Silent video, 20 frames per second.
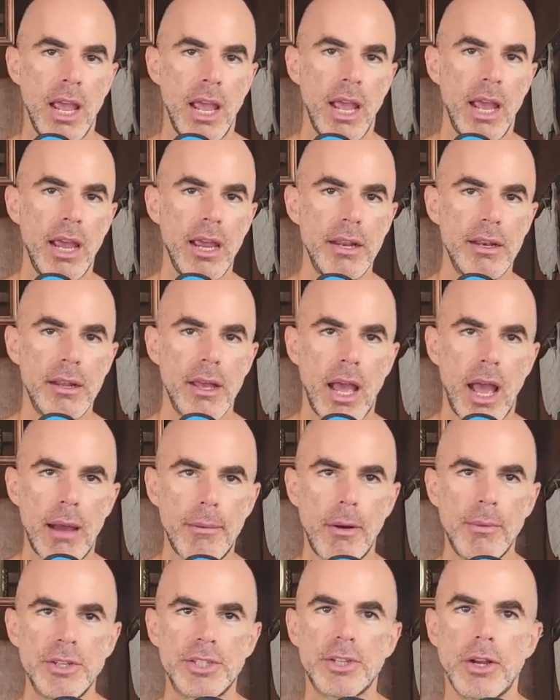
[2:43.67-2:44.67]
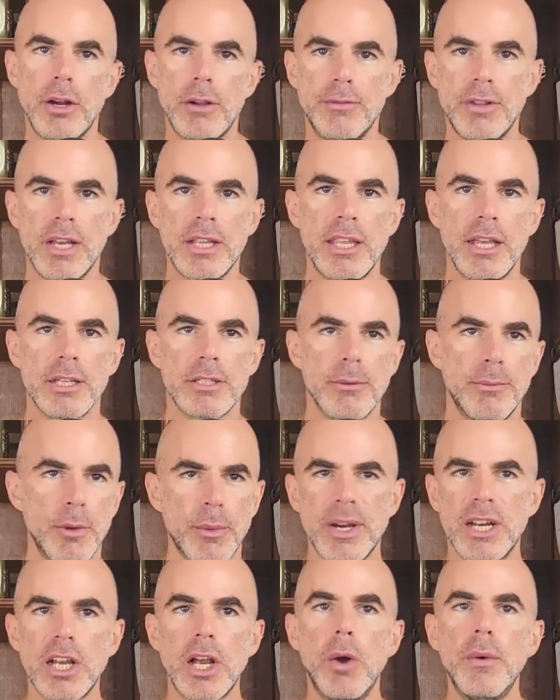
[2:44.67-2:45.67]
And how about we start off like this? I mean,
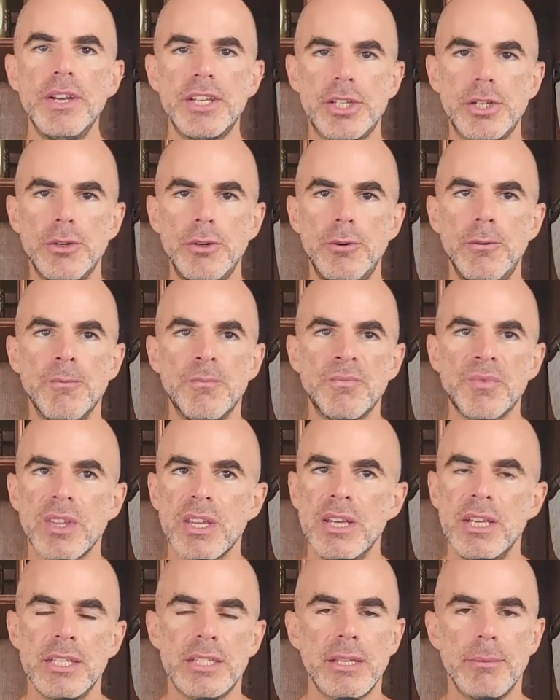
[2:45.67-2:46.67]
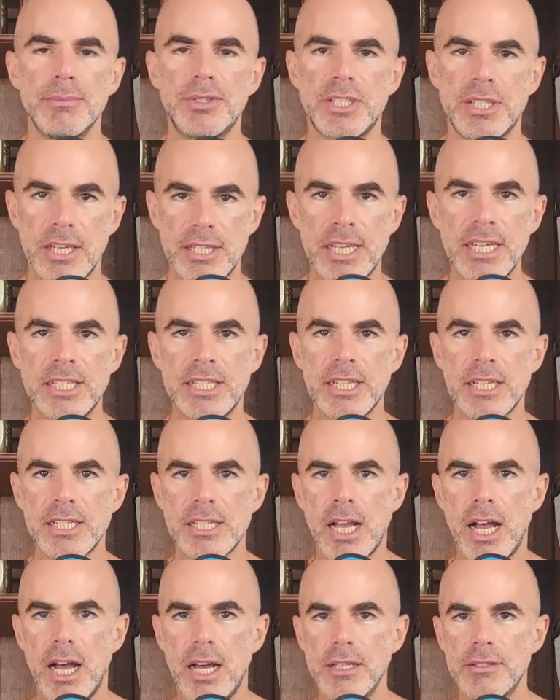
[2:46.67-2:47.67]
we're going to go into some statistics
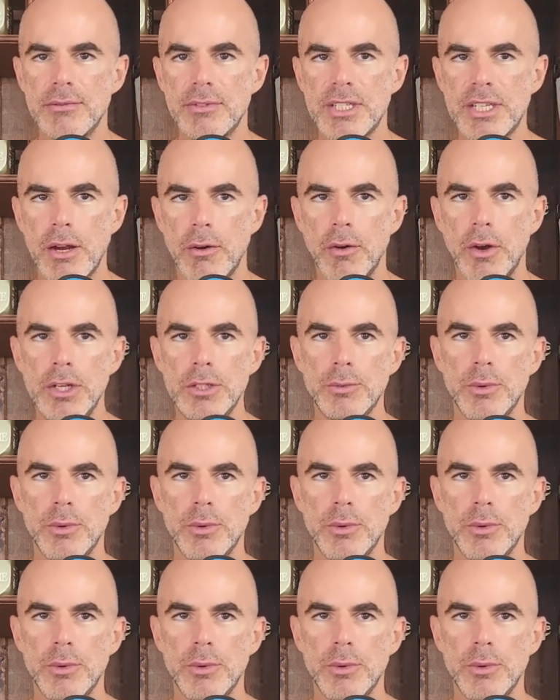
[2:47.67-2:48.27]
on steroids.